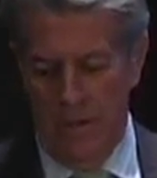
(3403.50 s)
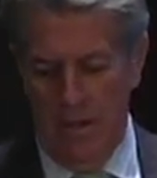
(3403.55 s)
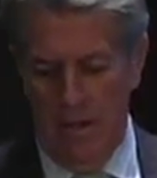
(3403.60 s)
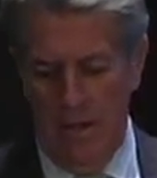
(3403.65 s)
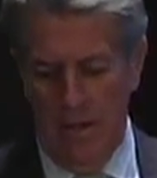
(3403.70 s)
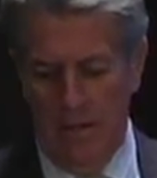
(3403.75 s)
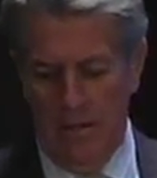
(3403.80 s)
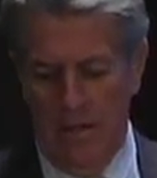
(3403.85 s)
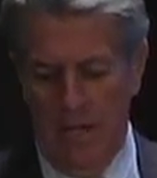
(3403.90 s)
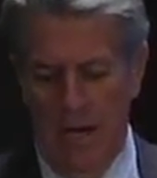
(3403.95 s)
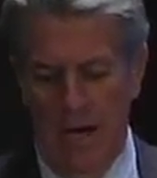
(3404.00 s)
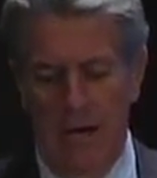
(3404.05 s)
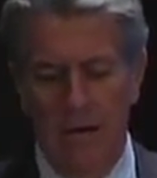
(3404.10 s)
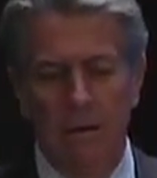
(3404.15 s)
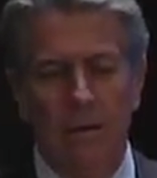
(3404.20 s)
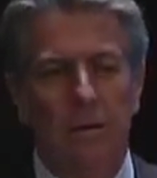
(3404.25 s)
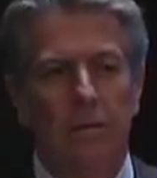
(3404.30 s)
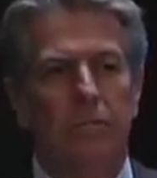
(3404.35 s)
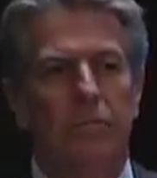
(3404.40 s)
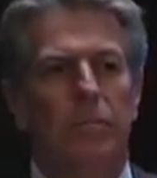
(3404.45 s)
It
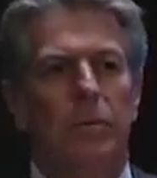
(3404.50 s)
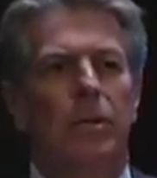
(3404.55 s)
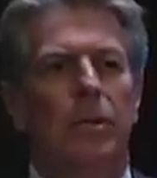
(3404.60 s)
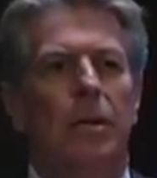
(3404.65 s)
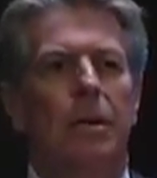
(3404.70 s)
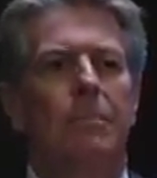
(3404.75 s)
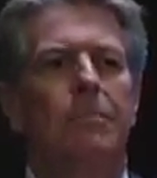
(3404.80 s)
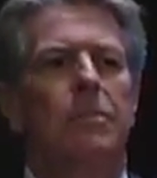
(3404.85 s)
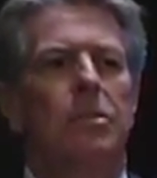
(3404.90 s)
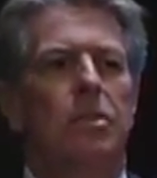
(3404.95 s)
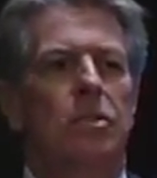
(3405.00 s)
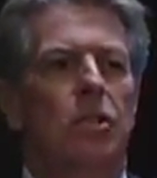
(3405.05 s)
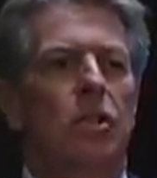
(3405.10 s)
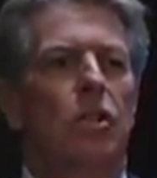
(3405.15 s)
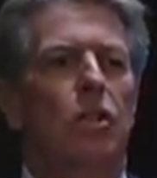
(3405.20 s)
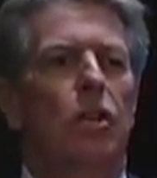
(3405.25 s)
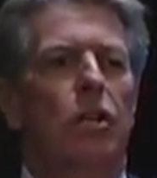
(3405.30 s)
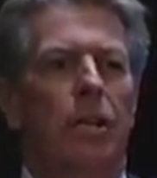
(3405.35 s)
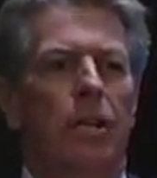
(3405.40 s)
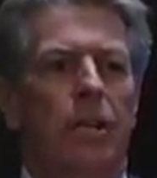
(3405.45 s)
can become
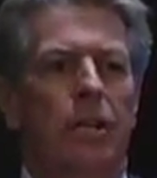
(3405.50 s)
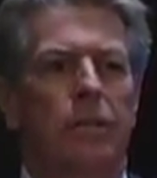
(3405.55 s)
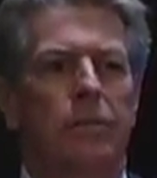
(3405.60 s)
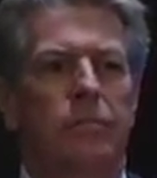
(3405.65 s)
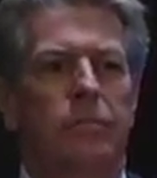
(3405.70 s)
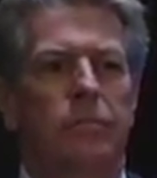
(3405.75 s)
psychotic.